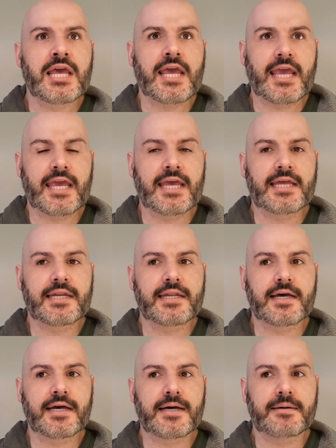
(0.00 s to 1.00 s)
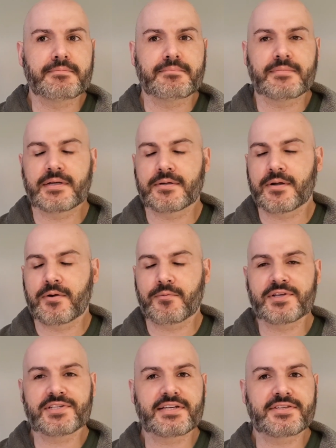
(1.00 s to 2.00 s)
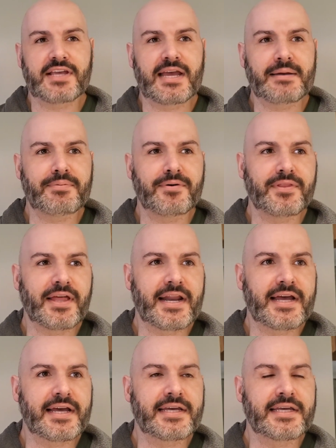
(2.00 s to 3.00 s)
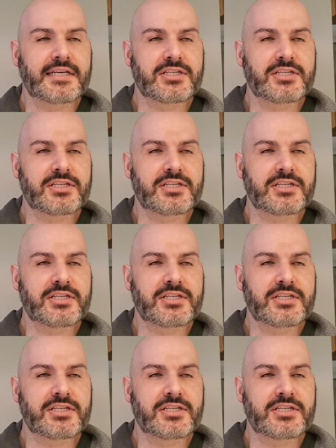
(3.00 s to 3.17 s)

And a recent example that I